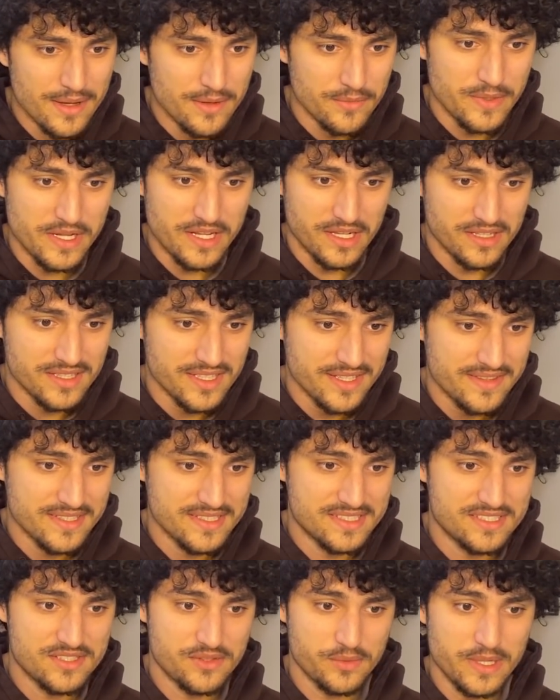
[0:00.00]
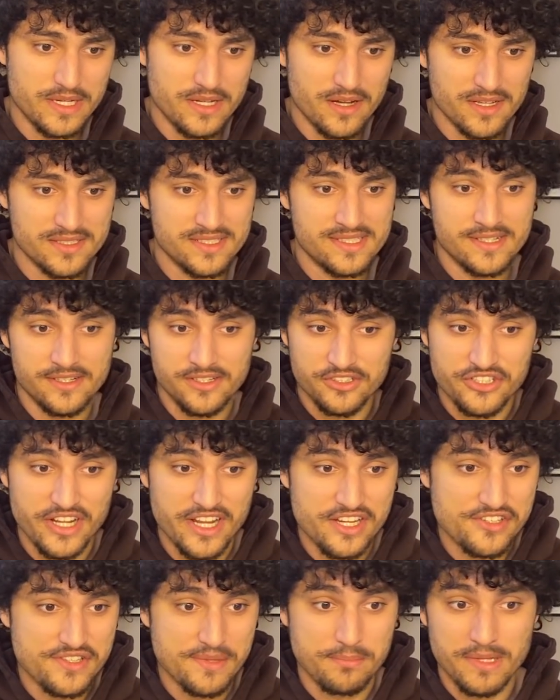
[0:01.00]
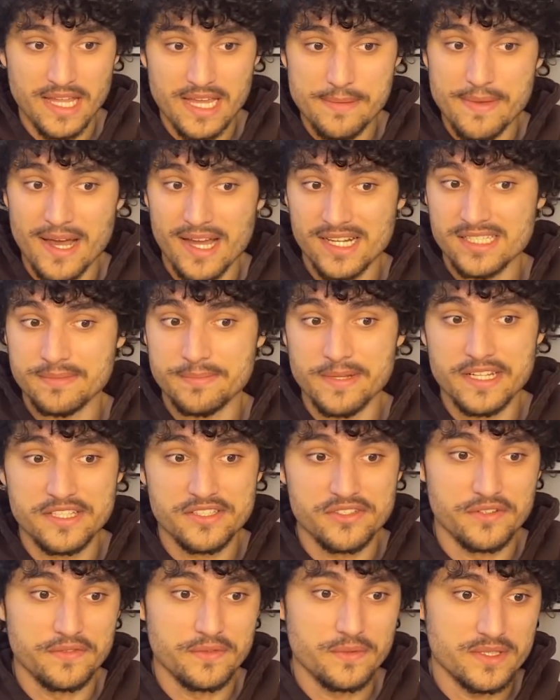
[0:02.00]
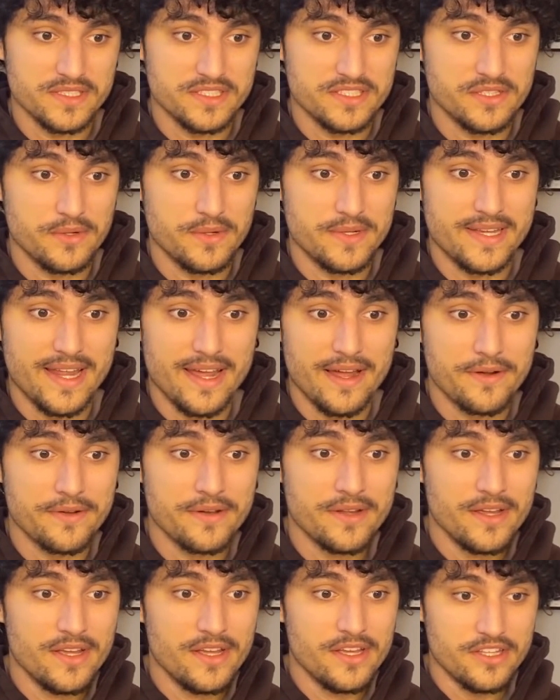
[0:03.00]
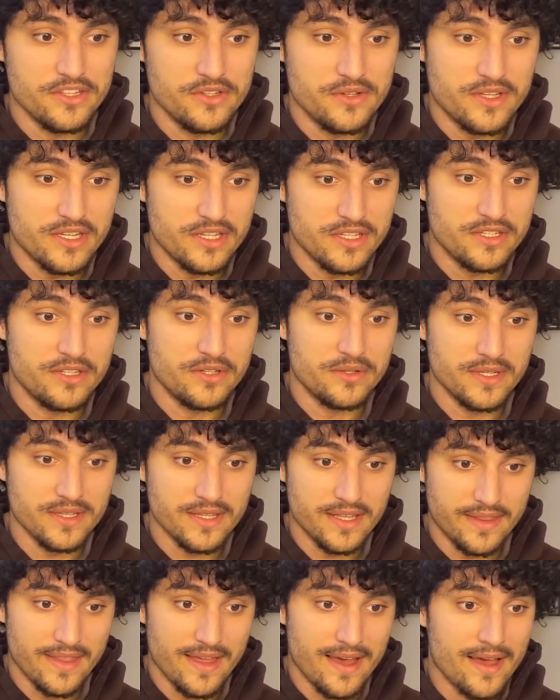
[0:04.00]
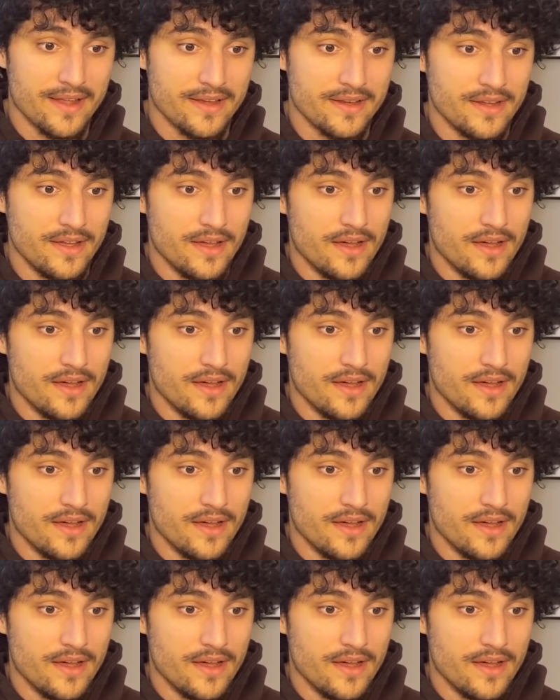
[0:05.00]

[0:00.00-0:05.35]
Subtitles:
We can click this 3 dots here and change the playback speed. So if you want to slow it down, you can do it like that.